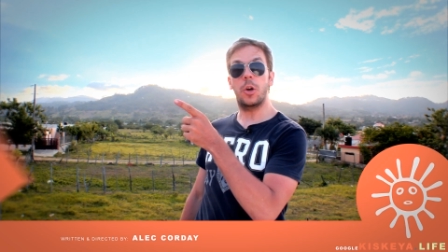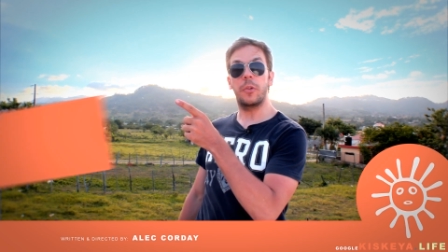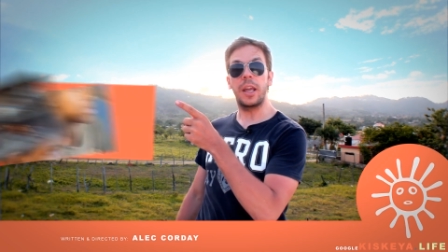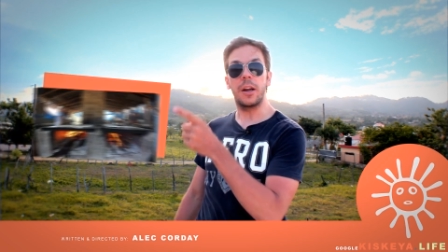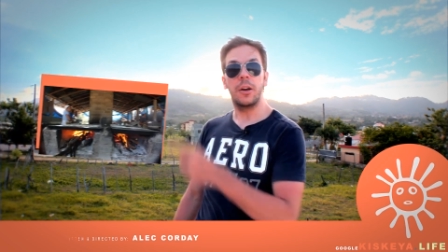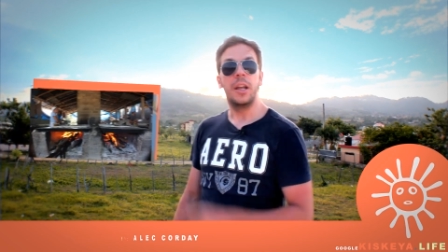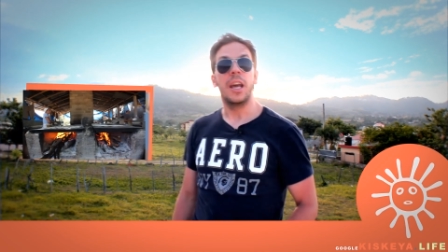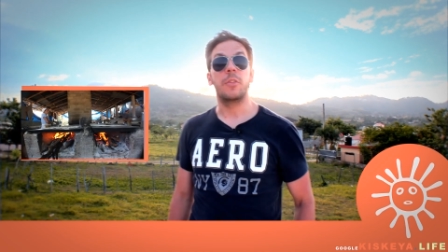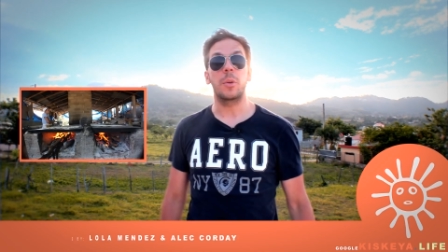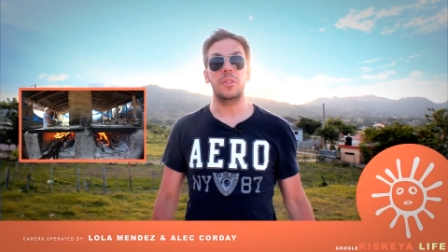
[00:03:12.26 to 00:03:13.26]
over here. And if
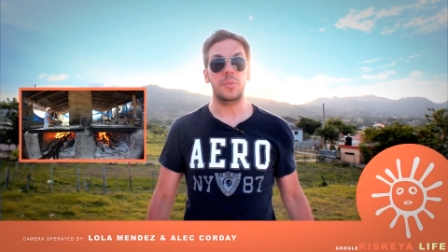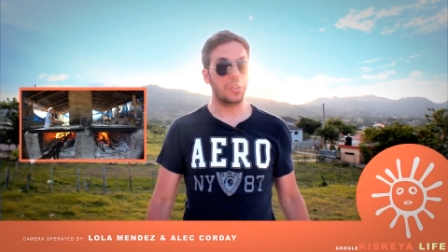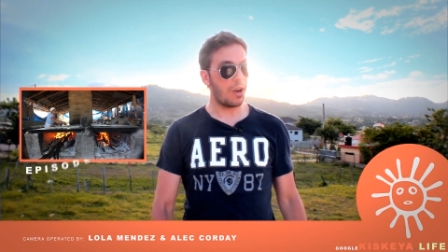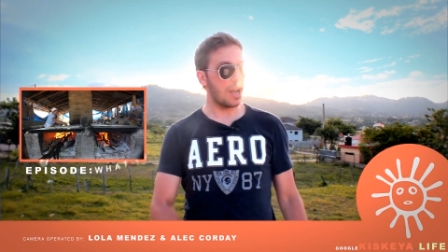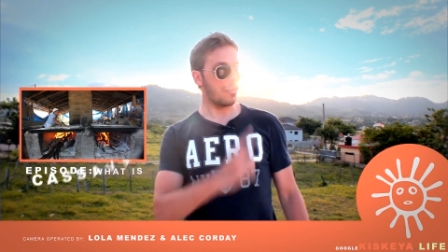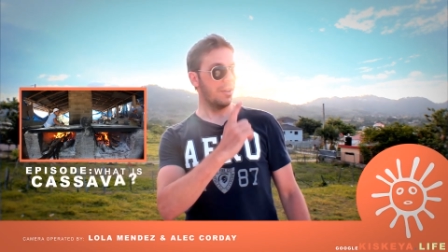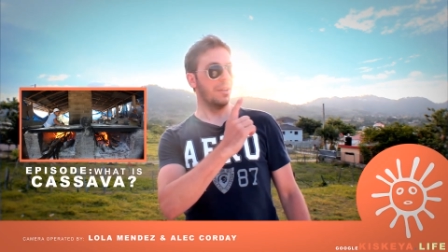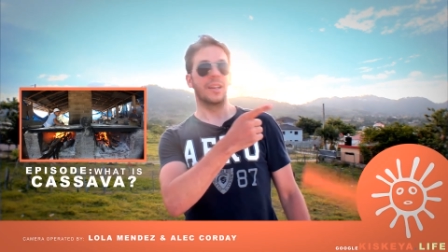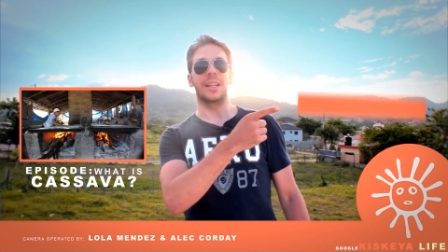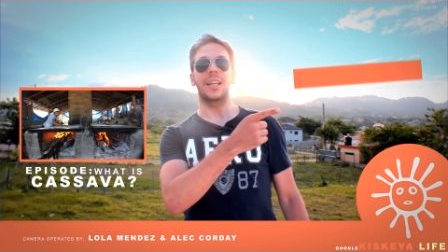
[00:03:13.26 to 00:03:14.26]
you want to subscribe,
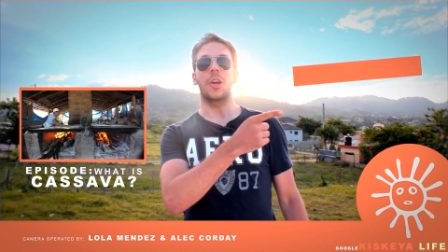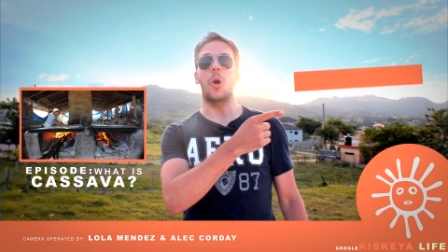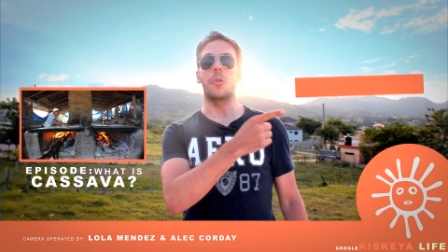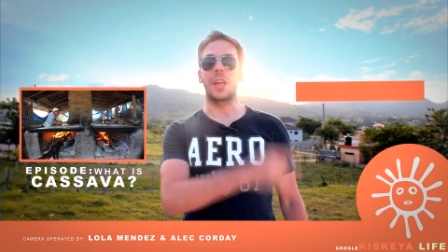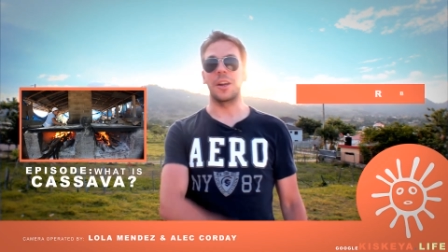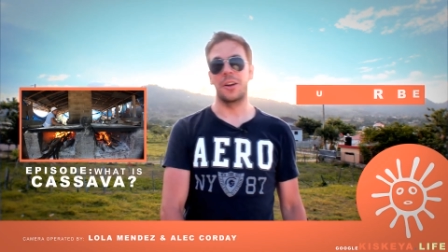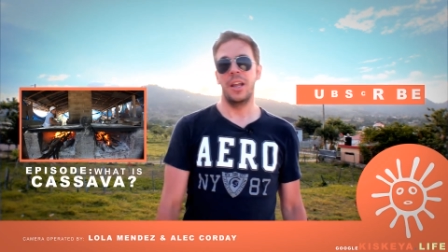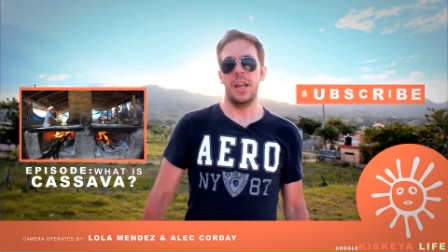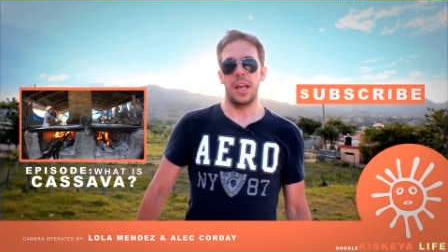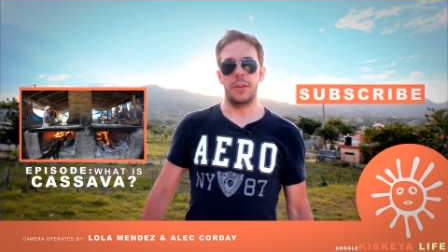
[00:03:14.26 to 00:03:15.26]
click over here.
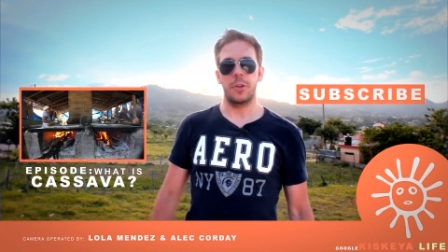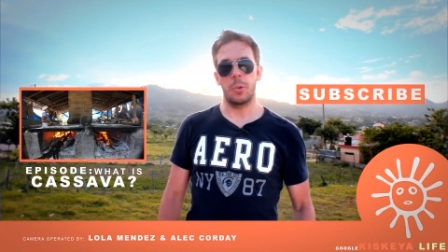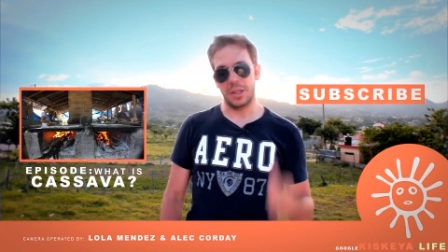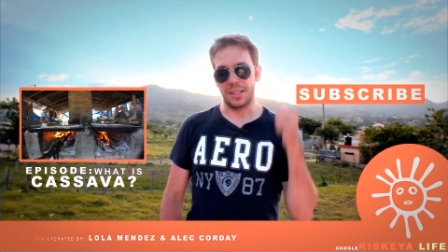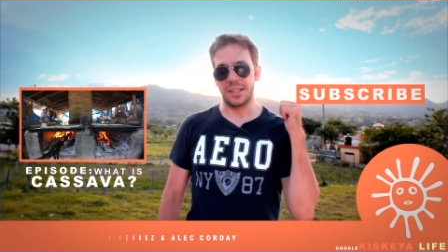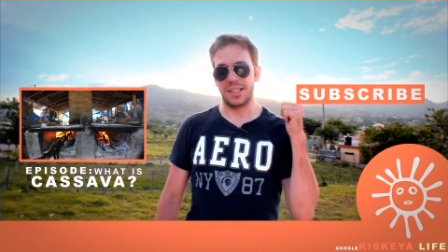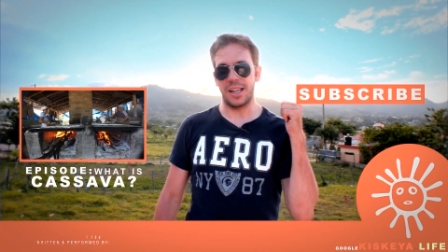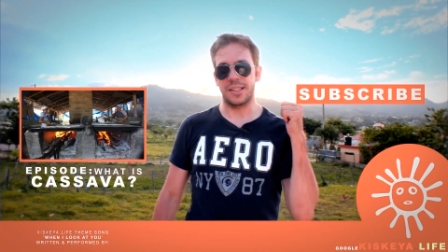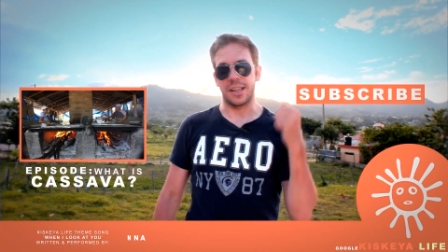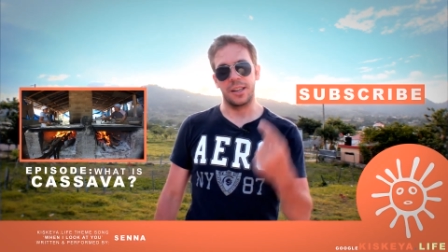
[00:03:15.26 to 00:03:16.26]
And if you want to see the
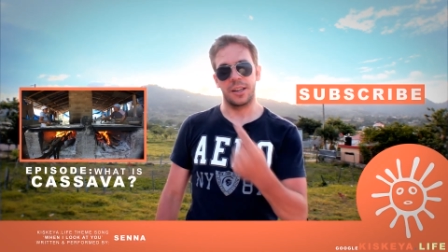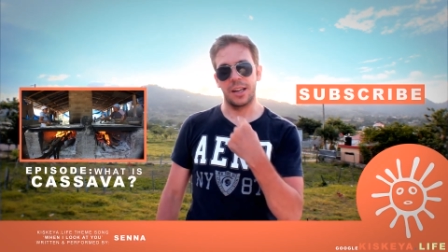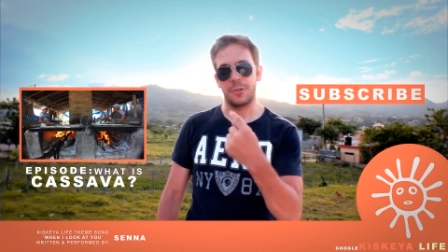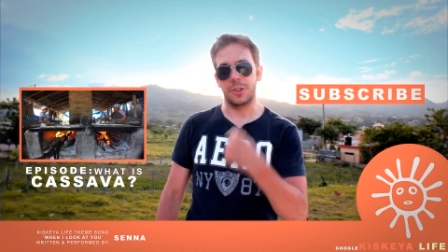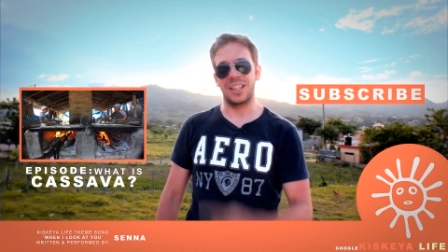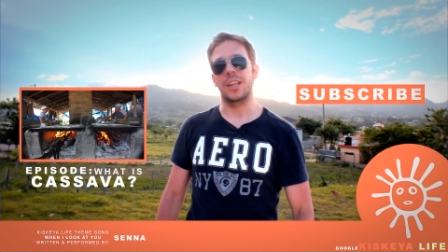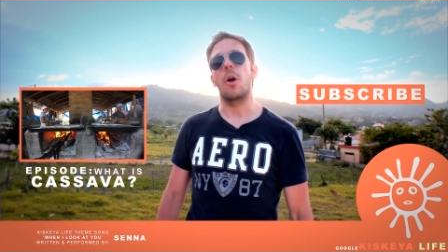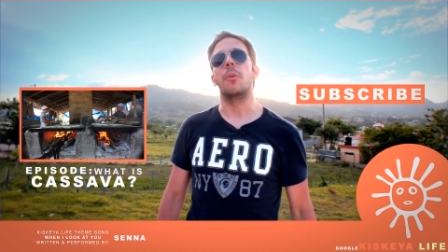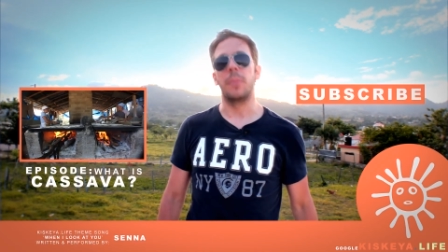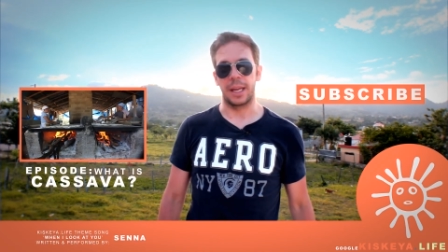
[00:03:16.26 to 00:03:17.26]
sunset, you're gonna have to click
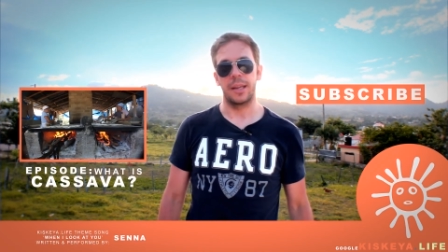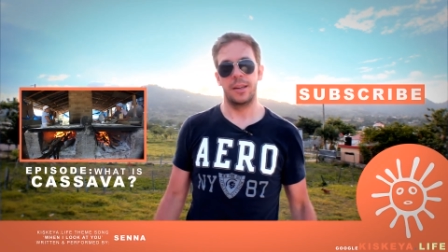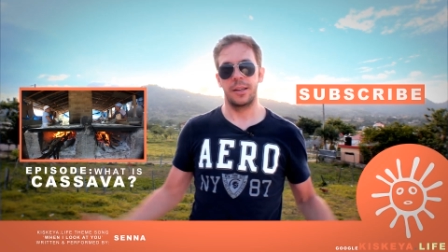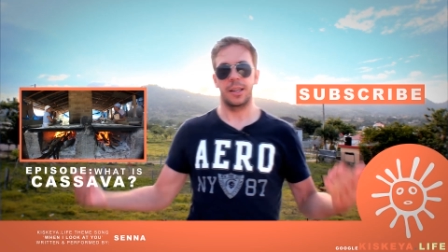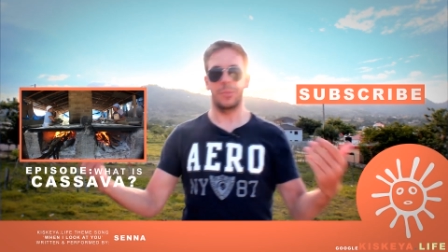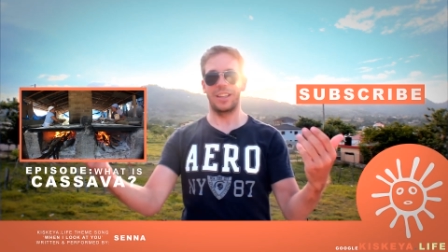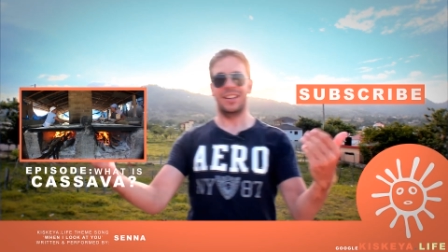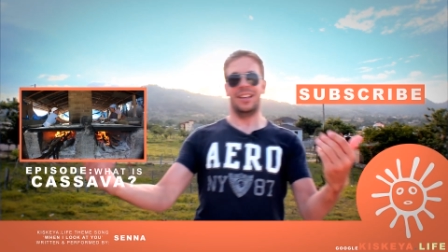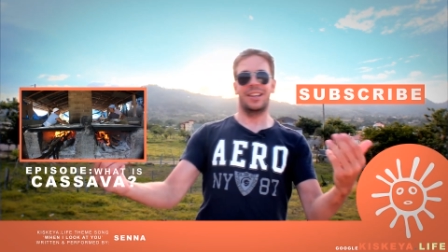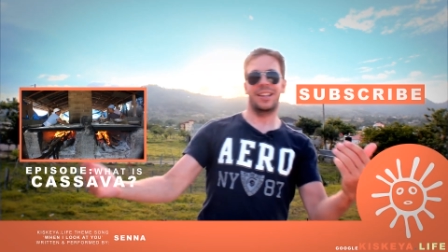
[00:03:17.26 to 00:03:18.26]
on me. Come on,